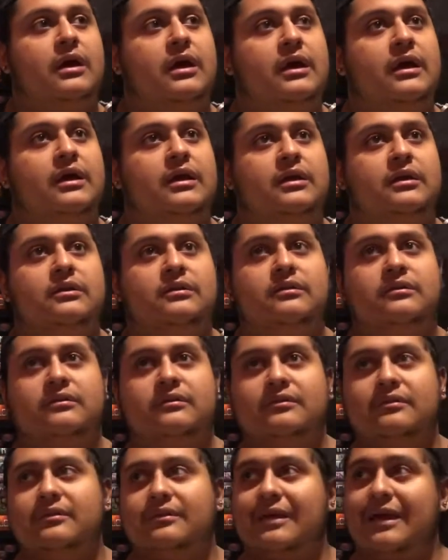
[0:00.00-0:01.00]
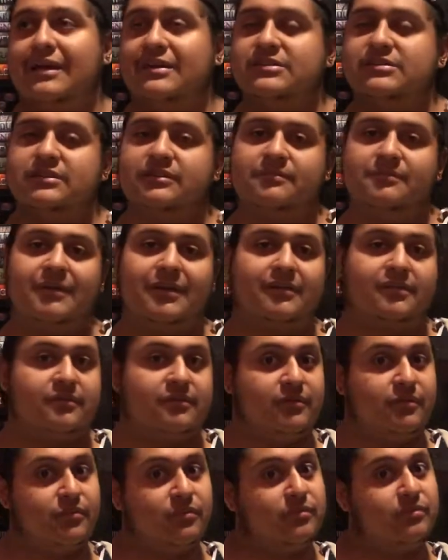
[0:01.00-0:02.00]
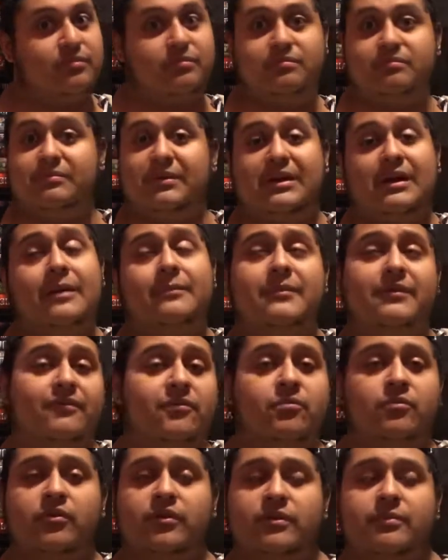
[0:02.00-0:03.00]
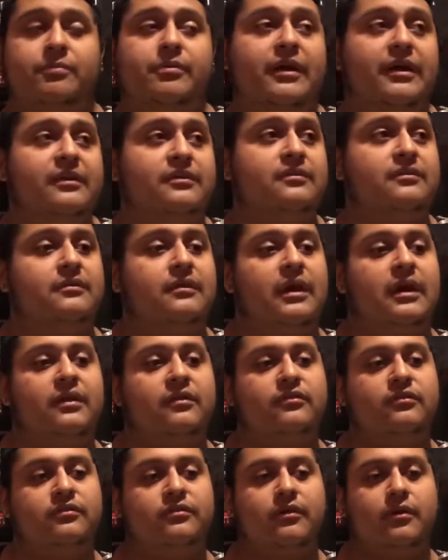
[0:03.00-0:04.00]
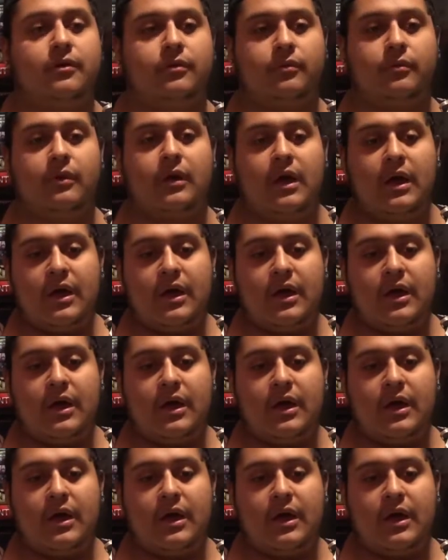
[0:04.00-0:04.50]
and that just makes you become even more depressed. And so